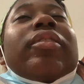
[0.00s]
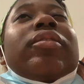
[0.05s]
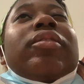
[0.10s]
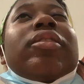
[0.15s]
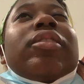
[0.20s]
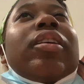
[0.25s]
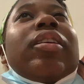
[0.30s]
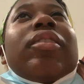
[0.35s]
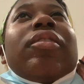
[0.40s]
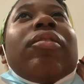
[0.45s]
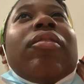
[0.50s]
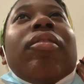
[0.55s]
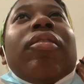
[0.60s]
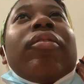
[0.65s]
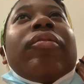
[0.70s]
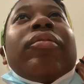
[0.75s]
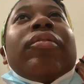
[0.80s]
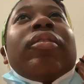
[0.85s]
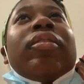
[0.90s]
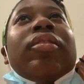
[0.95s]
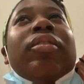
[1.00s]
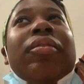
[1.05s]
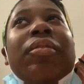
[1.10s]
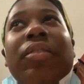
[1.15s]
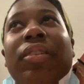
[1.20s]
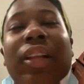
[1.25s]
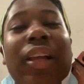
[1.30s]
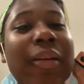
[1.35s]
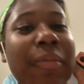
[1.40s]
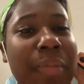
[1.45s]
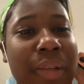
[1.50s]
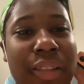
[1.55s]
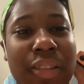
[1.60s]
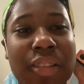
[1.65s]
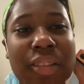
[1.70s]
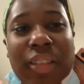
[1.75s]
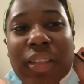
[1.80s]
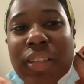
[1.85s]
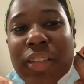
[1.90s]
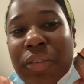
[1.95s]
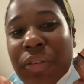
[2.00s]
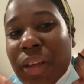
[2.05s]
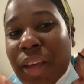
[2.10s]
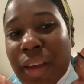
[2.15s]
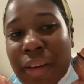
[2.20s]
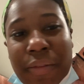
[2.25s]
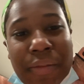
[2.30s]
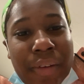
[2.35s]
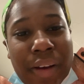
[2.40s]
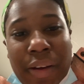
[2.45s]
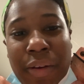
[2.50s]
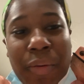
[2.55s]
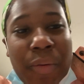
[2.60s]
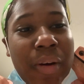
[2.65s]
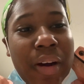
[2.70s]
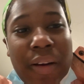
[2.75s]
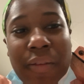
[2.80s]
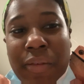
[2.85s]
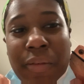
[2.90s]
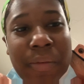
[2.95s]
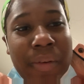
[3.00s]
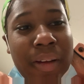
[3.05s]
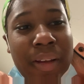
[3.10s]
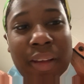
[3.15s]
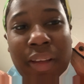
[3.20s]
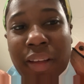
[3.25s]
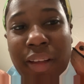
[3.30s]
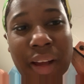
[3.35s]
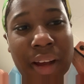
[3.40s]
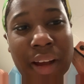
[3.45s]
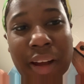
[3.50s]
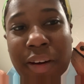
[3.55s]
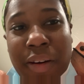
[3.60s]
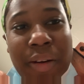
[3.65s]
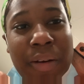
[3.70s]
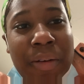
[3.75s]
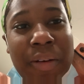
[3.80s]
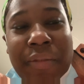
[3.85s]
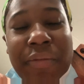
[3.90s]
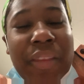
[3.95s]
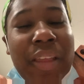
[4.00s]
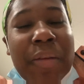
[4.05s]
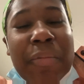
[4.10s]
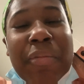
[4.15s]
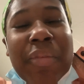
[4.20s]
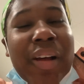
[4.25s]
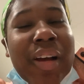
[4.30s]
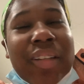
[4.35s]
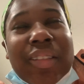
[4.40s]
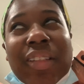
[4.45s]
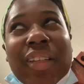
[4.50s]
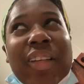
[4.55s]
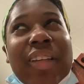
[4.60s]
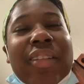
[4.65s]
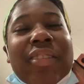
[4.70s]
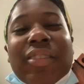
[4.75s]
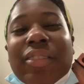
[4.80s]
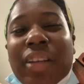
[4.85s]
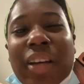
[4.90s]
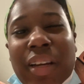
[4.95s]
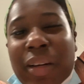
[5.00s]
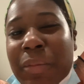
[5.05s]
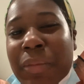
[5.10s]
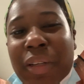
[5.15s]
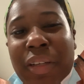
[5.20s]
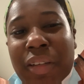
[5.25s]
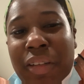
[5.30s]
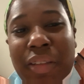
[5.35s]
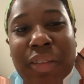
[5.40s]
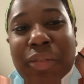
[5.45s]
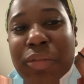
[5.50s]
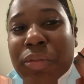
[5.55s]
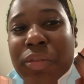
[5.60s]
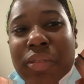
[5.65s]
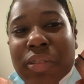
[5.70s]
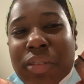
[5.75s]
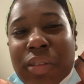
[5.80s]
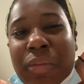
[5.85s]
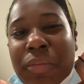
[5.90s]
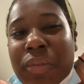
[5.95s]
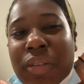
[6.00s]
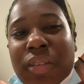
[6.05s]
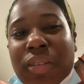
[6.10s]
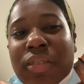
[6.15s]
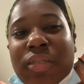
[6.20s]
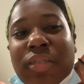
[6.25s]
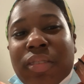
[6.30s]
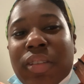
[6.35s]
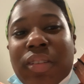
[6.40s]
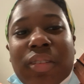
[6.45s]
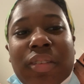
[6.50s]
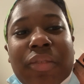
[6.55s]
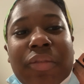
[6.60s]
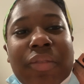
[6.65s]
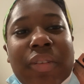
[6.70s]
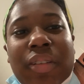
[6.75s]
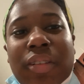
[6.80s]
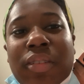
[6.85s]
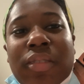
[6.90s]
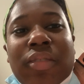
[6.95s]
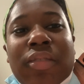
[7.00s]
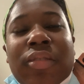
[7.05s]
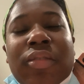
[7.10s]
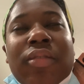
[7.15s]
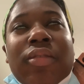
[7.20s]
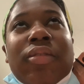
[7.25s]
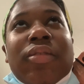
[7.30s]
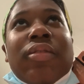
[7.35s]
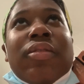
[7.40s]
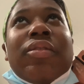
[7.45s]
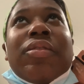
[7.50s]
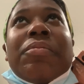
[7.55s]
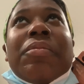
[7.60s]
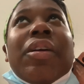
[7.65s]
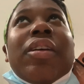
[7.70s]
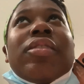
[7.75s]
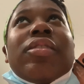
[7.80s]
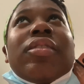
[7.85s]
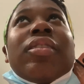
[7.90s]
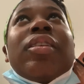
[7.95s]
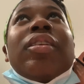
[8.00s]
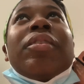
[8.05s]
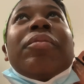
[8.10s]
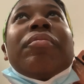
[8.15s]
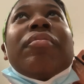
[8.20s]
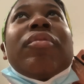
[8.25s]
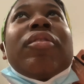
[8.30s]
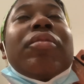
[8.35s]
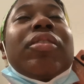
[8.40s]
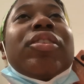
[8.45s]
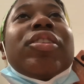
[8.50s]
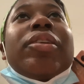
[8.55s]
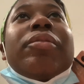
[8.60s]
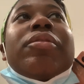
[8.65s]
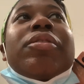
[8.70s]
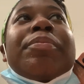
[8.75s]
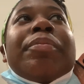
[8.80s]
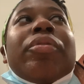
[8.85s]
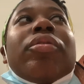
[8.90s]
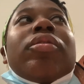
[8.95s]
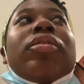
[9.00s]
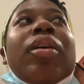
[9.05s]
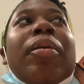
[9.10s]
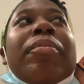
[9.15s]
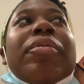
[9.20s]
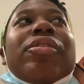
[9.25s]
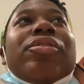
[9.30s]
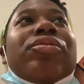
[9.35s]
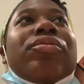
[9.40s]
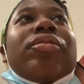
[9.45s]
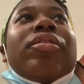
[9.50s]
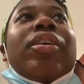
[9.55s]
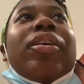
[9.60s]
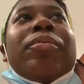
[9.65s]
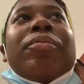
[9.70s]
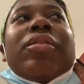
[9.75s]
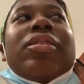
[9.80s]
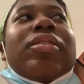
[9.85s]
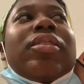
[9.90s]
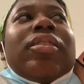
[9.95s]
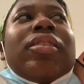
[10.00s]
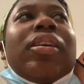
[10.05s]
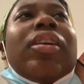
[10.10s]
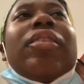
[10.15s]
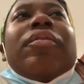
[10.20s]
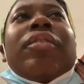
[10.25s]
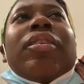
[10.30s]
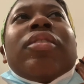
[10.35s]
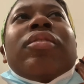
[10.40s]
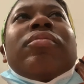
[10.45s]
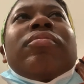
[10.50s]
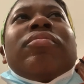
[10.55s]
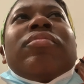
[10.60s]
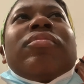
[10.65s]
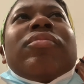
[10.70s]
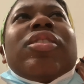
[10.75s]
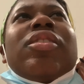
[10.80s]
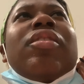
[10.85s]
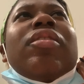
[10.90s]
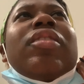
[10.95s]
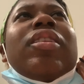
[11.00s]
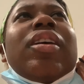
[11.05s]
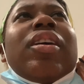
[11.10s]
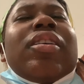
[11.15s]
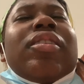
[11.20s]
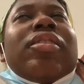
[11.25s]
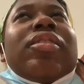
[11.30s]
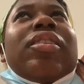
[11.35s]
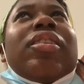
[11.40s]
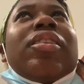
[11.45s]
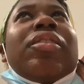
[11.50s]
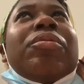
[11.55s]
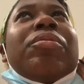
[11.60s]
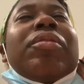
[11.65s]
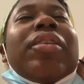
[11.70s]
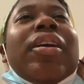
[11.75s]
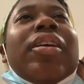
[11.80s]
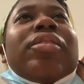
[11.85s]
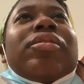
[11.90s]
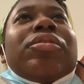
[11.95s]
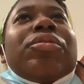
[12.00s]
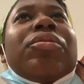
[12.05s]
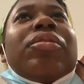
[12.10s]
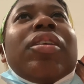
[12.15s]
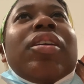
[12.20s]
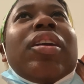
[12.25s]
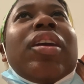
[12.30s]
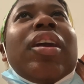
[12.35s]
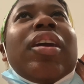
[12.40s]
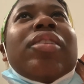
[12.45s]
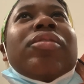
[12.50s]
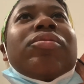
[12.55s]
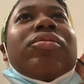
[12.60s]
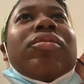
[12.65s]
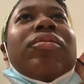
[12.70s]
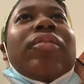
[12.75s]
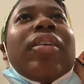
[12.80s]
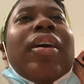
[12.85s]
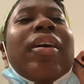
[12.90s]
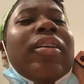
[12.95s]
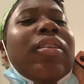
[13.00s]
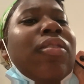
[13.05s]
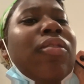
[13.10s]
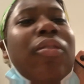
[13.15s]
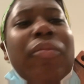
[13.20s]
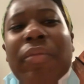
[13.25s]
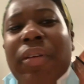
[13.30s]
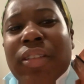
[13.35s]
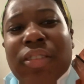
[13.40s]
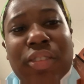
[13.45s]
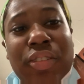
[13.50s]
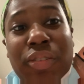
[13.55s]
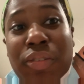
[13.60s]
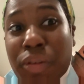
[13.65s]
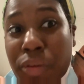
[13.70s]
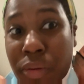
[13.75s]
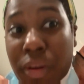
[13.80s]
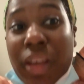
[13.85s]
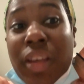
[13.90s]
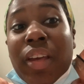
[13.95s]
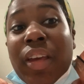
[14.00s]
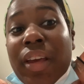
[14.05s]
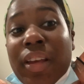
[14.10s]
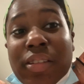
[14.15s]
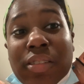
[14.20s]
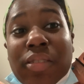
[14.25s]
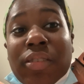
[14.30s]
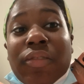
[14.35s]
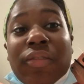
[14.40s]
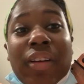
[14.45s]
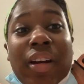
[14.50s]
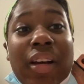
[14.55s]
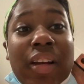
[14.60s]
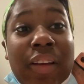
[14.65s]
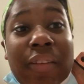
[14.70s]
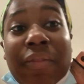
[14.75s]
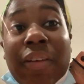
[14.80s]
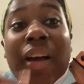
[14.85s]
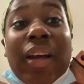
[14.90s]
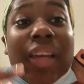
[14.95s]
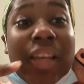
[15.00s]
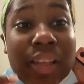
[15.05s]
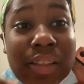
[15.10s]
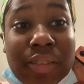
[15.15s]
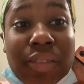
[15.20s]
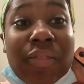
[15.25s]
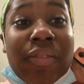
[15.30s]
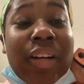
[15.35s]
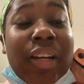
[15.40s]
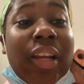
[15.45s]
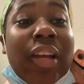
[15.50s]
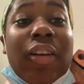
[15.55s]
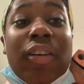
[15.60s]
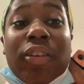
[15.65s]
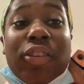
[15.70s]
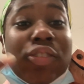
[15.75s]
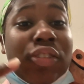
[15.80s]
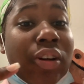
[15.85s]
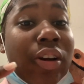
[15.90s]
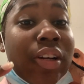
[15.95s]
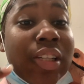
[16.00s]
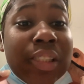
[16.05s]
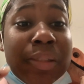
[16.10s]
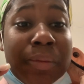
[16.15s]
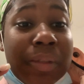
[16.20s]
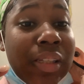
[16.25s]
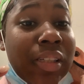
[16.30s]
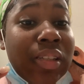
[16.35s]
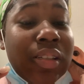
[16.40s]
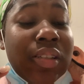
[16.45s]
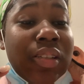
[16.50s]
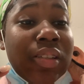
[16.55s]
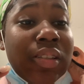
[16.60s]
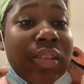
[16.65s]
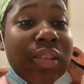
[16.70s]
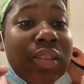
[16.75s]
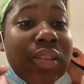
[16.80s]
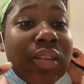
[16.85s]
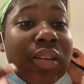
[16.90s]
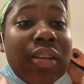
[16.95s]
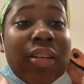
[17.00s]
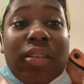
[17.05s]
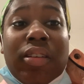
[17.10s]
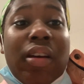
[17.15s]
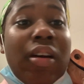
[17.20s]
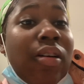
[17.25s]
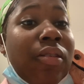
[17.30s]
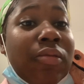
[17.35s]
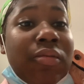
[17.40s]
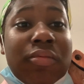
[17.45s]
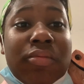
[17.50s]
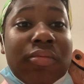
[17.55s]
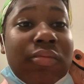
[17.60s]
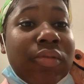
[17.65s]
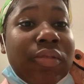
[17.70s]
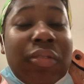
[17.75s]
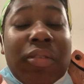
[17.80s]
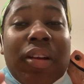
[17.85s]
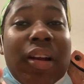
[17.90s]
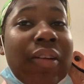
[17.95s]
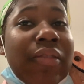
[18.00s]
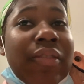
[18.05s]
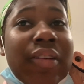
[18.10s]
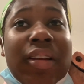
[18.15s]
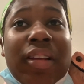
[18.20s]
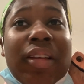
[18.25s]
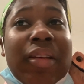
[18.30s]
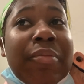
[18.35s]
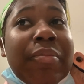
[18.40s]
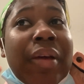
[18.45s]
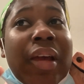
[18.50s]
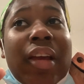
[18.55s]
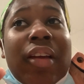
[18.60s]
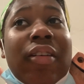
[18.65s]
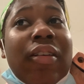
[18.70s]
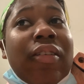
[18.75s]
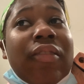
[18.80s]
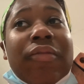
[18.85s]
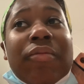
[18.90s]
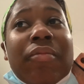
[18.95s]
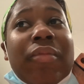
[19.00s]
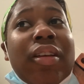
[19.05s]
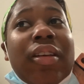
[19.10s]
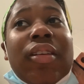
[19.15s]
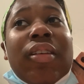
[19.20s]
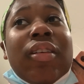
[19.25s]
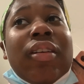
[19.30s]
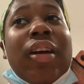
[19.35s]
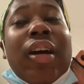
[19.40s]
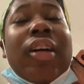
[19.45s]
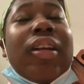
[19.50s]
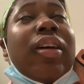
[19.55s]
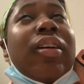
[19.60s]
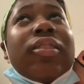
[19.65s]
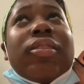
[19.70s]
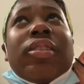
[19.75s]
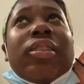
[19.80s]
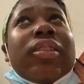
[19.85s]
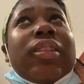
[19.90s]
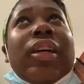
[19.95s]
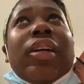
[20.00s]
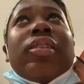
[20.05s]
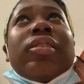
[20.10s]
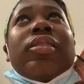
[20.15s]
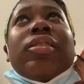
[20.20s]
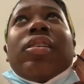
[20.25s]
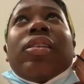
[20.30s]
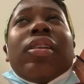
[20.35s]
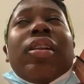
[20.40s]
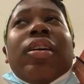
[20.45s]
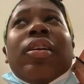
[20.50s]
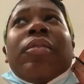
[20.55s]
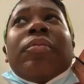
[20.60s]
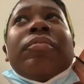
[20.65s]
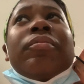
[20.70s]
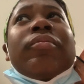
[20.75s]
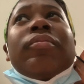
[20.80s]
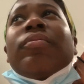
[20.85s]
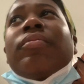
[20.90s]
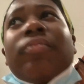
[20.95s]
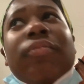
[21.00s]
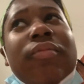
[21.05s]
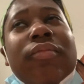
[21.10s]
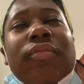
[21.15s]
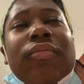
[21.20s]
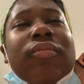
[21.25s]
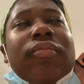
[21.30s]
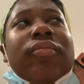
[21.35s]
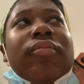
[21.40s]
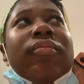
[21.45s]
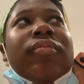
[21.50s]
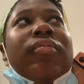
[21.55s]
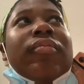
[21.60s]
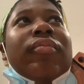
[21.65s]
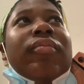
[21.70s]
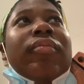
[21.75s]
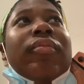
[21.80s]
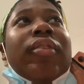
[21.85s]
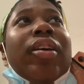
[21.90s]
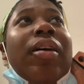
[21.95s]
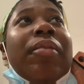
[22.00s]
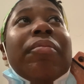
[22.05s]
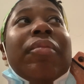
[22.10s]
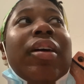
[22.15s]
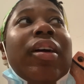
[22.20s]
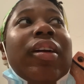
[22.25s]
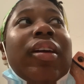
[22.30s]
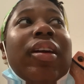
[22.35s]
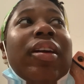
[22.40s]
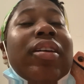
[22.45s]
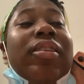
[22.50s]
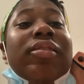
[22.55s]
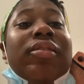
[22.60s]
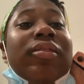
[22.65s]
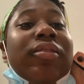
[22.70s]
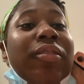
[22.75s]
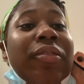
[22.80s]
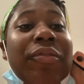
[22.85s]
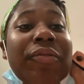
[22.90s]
the sign off. Like, bitch, you can't find no other way. I know if they blocked it, it's gotta be a detour somewhere. Like, the fuck? Basically, uh, she was pulled up a street and wasn't leaving. She was like, can you cancel? You can cancel the ride. No, bitch, you can cancel the ride. If I cancel the ride, they gonna charge me no, you're not ready to get paid off me. And I just texted her, like, I'm not canceling the